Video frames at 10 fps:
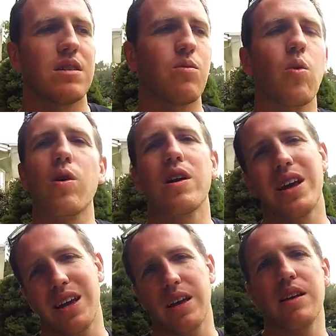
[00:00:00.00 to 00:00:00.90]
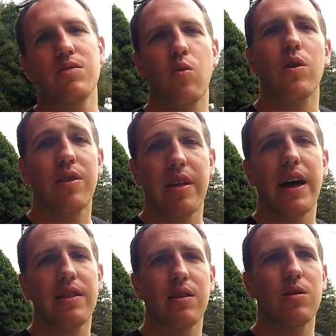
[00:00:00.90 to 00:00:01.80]
worrying is worth
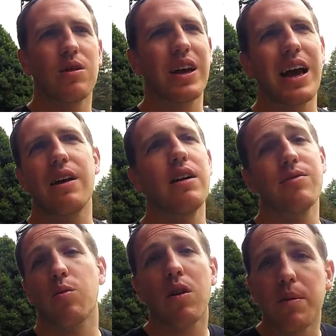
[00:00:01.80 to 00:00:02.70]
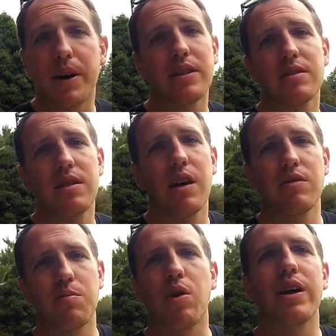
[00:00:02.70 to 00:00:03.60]
that, though. Like, I don't have to worry about this now.
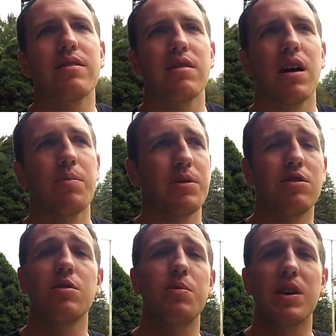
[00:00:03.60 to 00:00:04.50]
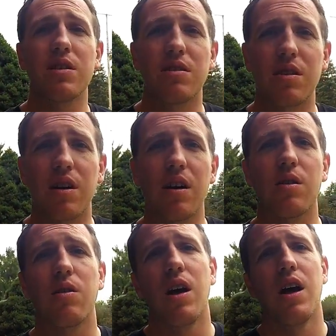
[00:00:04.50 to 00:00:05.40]
It's braced up. It should be good to
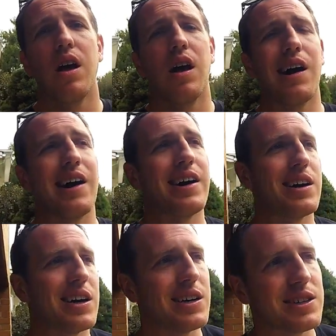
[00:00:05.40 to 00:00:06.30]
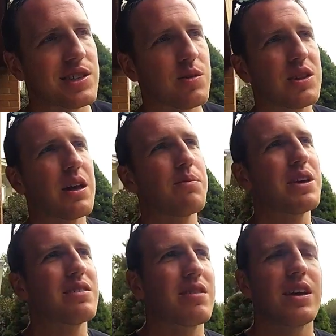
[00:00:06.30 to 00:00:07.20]
go. So with that
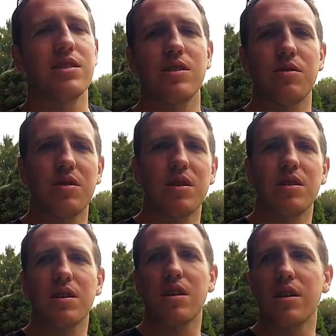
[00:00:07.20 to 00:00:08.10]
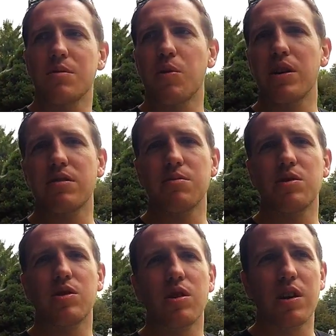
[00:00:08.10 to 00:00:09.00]
being said, the clutch brace from
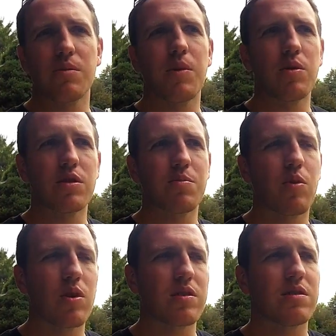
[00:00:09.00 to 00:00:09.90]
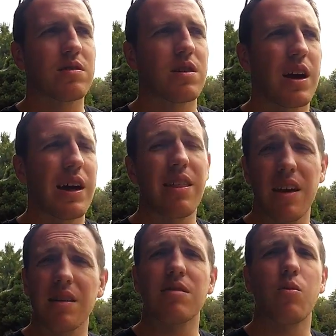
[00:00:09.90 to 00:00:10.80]
Circuit Motorsports, I
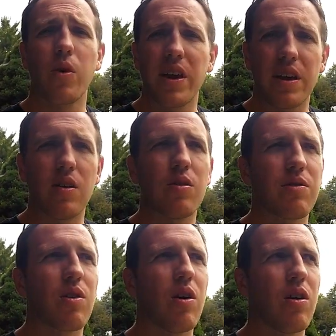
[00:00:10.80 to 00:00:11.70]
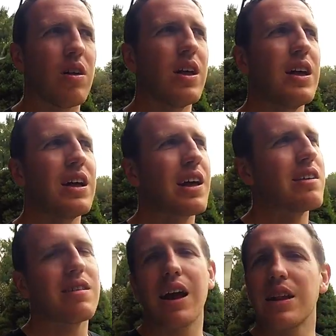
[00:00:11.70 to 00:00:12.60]
think it's a win overall. Like I
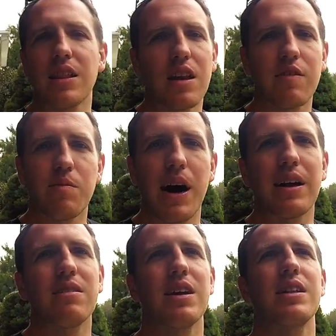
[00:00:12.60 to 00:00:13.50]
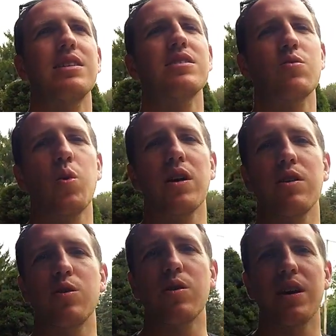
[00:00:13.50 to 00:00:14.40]
said, I love mods like this where
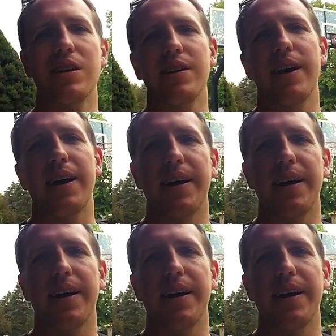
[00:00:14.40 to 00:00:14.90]
you can,